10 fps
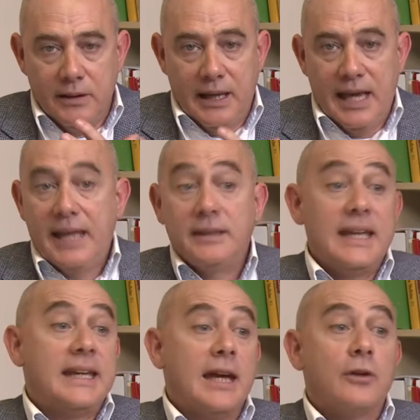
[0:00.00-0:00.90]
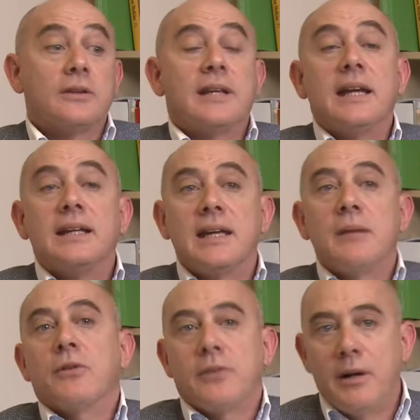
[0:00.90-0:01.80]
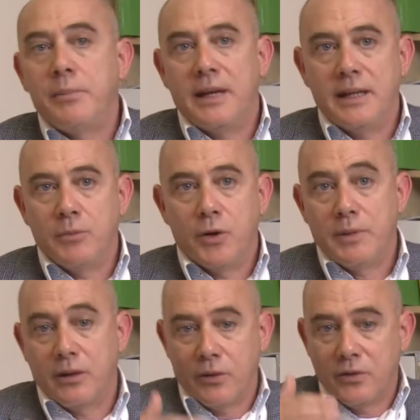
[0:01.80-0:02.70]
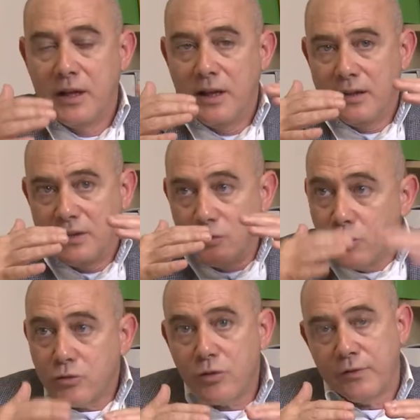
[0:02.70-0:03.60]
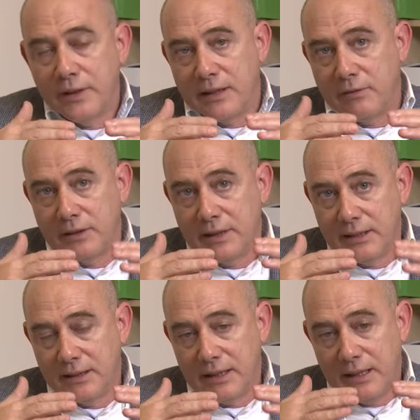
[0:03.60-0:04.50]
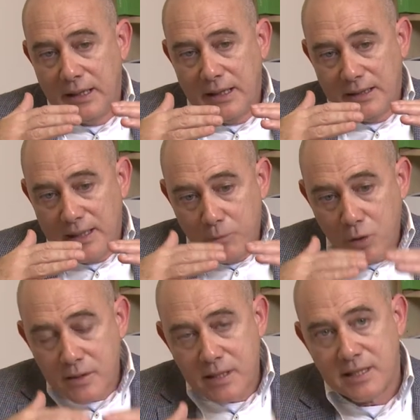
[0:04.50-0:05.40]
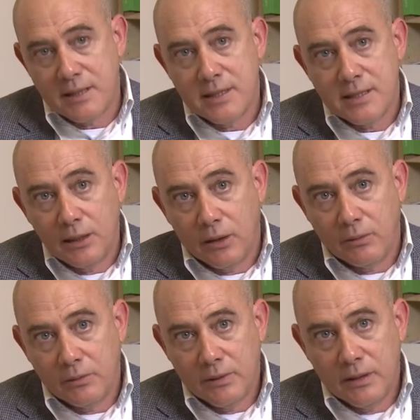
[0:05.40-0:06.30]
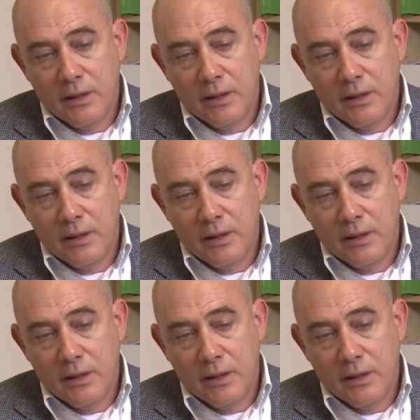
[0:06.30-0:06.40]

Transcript: And they cannot take the chemotherapy anymore because the neutrophil level, the immune system is low.